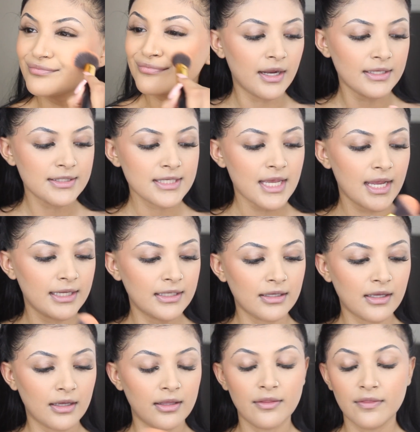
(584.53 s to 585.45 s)
And I
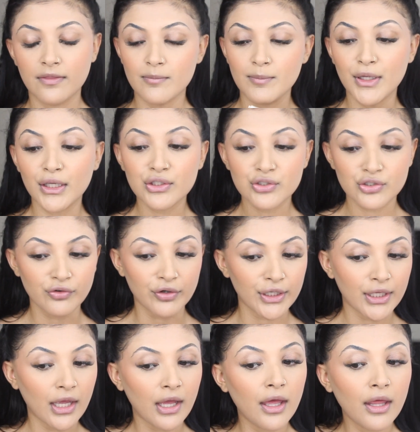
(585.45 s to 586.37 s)
take the mixture
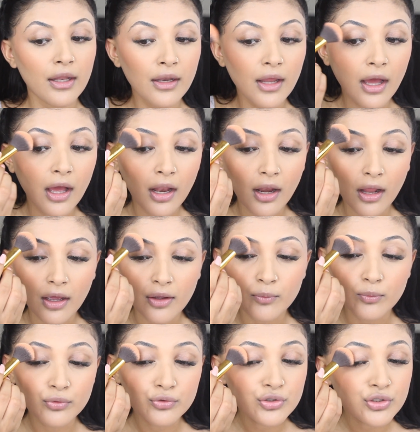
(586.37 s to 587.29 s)
again and I
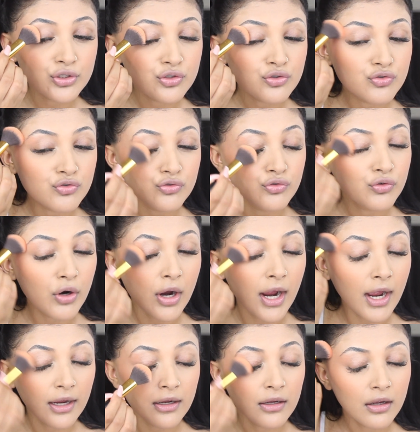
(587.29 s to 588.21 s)
will just
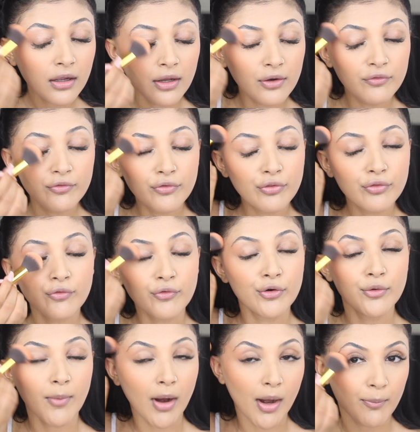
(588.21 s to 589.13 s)
drag kind of
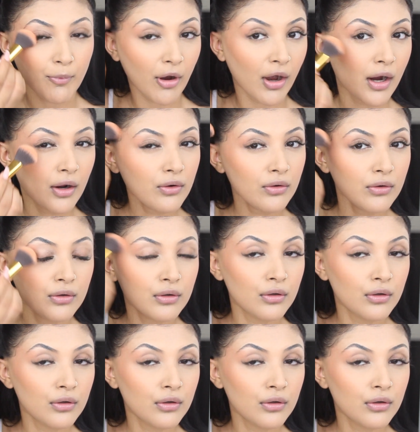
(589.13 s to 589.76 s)
through my brow